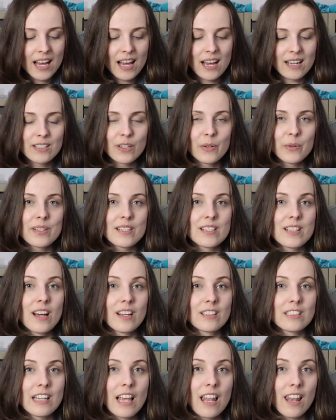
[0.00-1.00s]
I know it's
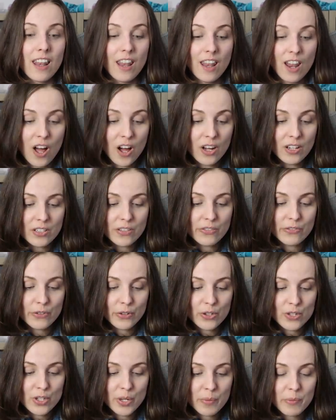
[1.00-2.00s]
not a lot
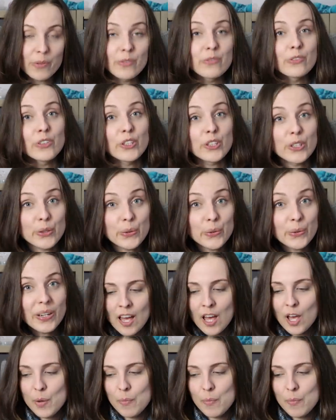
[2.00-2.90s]
for some of you,